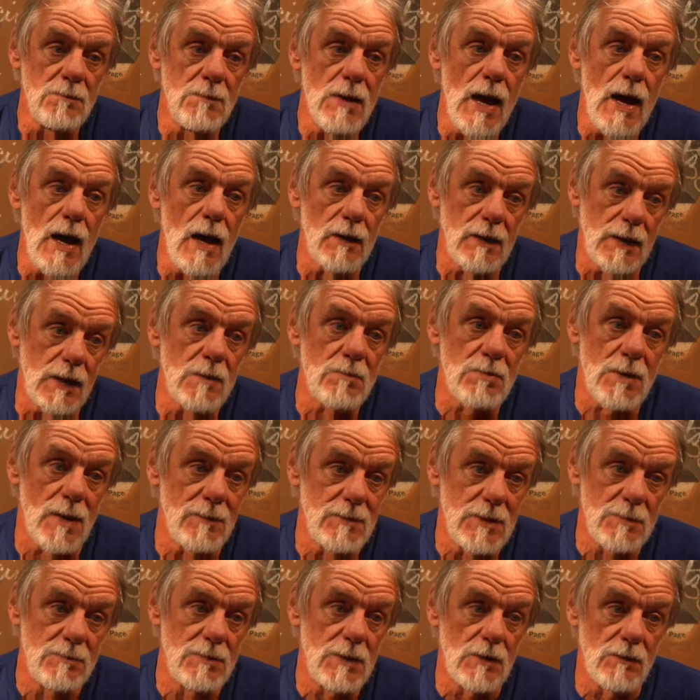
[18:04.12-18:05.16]
amount, and it
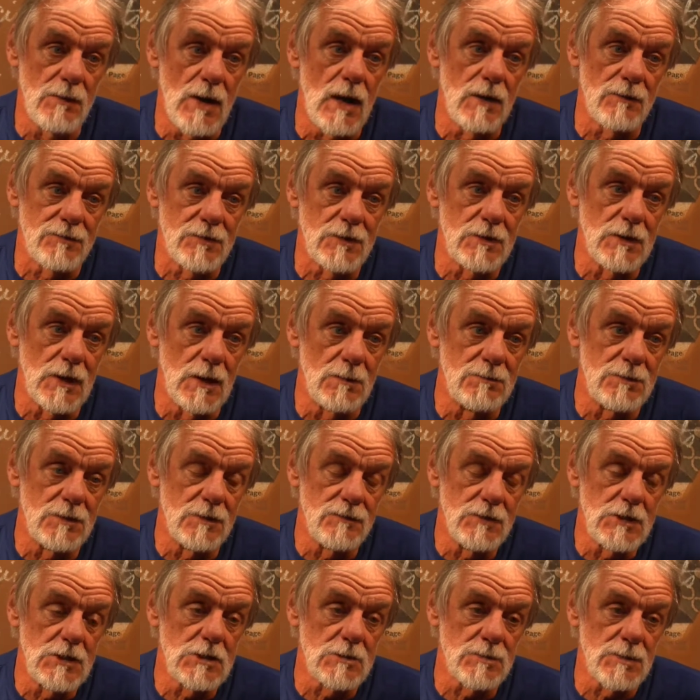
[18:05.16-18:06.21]
probably had been around for a number
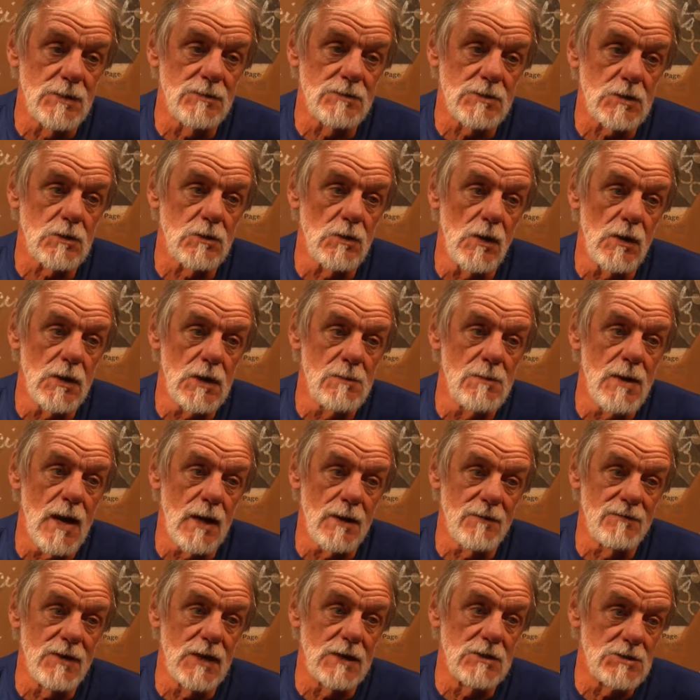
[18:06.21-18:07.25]
of years, but there was a growing
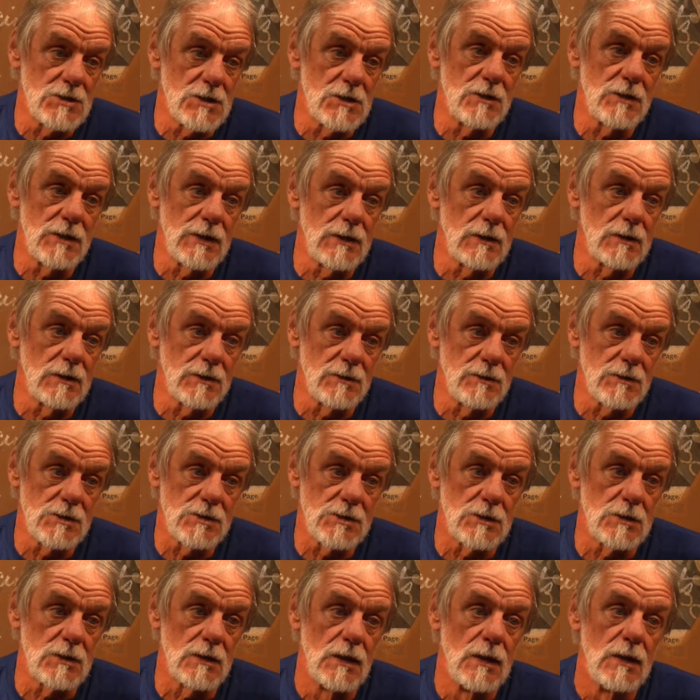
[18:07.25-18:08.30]
amount of Nigerian
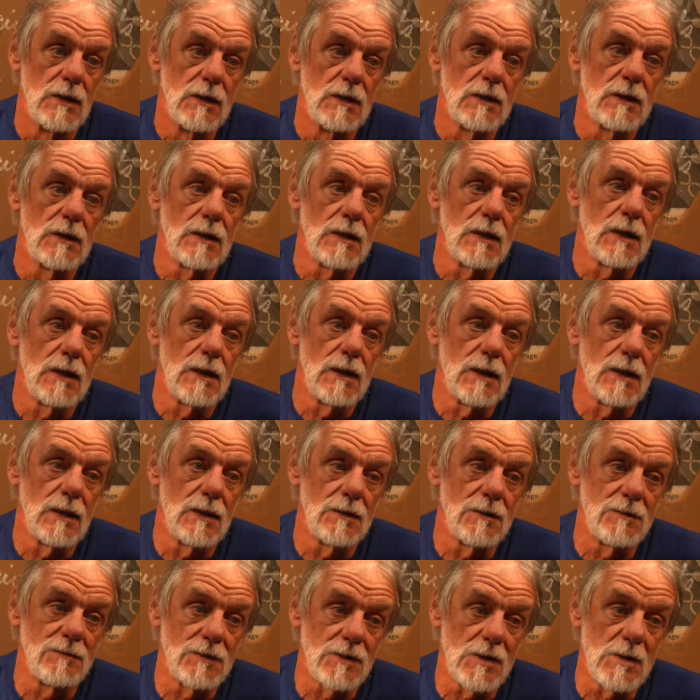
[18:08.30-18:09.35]
literature.
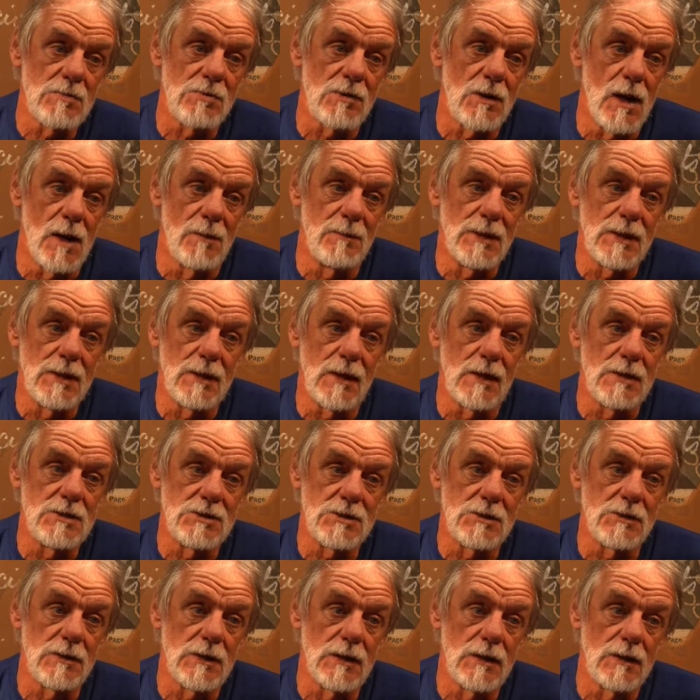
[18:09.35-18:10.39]
Uh, very prominent
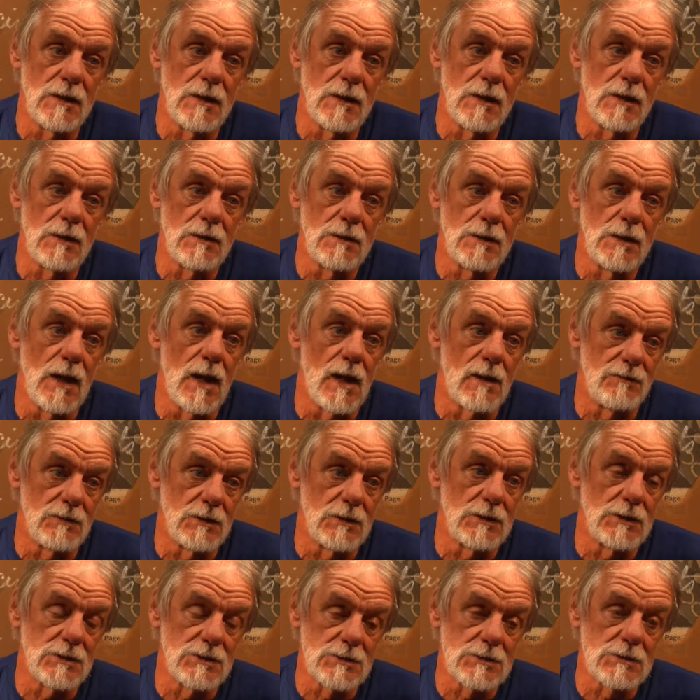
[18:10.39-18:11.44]
Nigerian
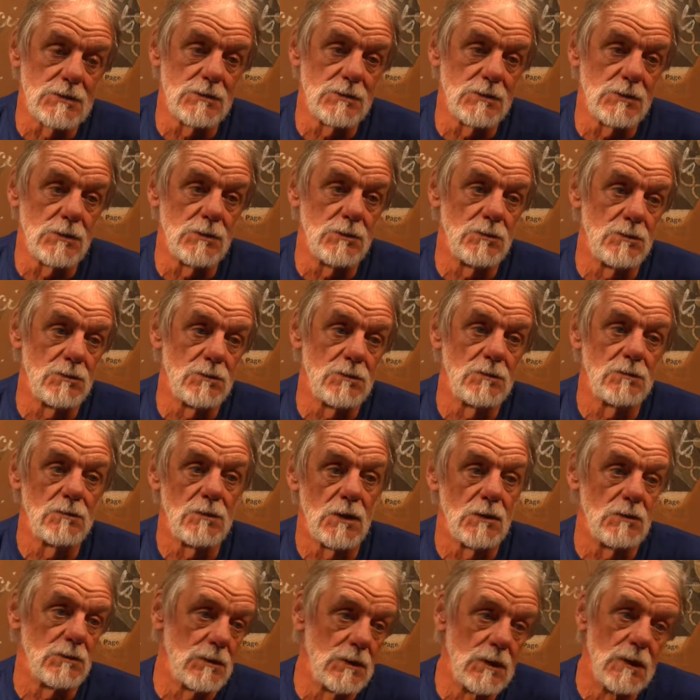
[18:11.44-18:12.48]
novelists who, who
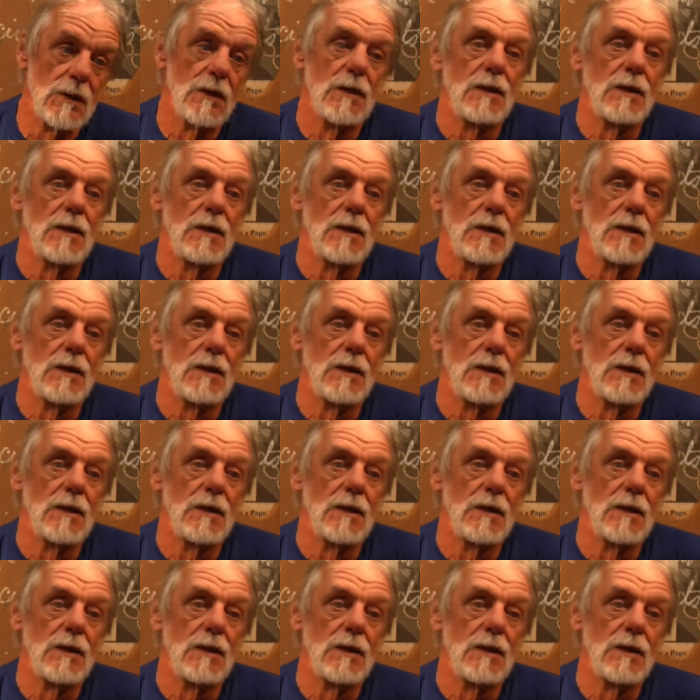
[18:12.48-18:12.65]
wrote